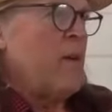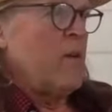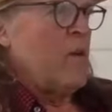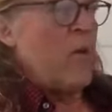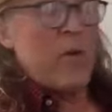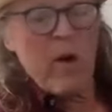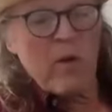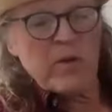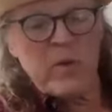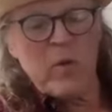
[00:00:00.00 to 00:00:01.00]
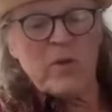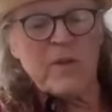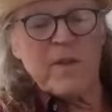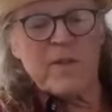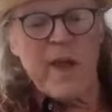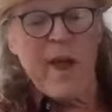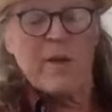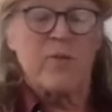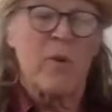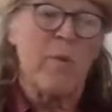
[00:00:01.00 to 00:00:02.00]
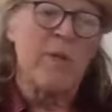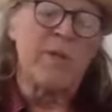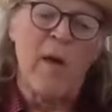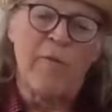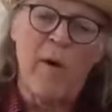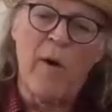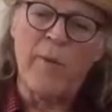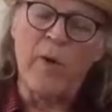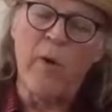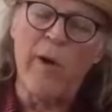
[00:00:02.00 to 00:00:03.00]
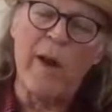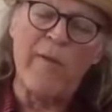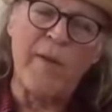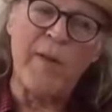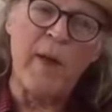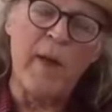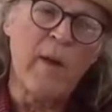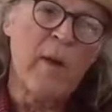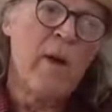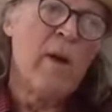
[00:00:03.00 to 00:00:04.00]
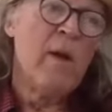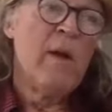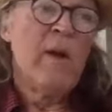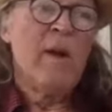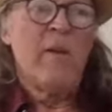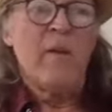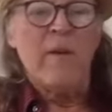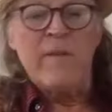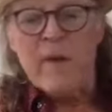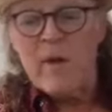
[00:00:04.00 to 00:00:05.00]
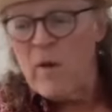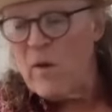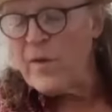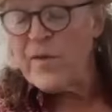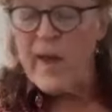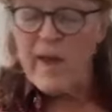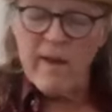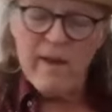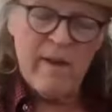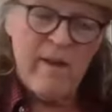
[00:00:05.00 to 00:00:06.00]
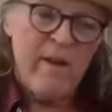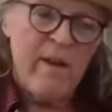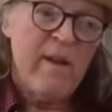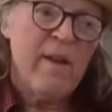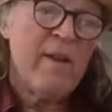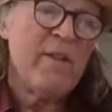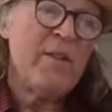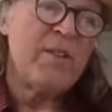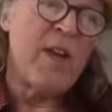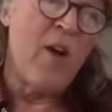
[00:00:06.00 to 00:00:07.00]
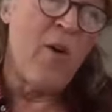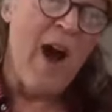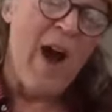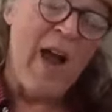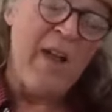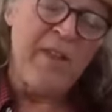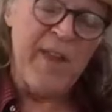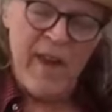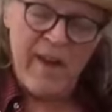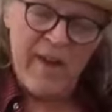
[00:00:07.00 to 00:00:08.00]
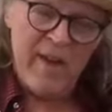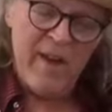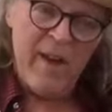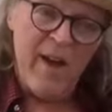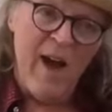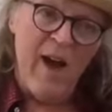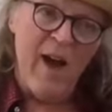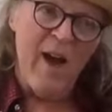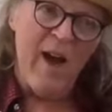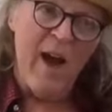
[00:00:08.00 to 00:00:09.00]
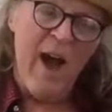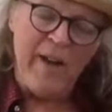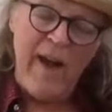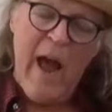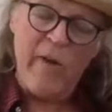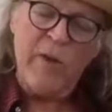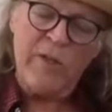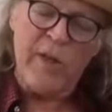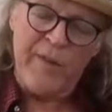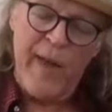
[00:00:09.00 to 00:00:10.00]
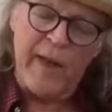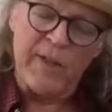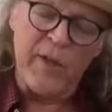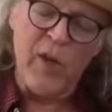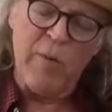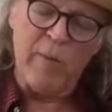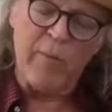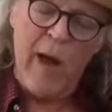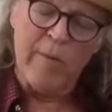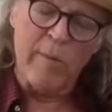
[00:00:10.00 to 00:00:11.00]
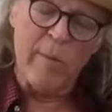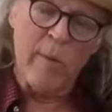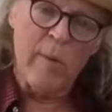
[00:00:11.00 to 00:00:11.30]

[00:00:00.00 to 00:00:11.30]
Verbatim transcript: who knows who's in the seance room with a cell phone recording everything the whole thing. So I think I now used to think it's a human problem,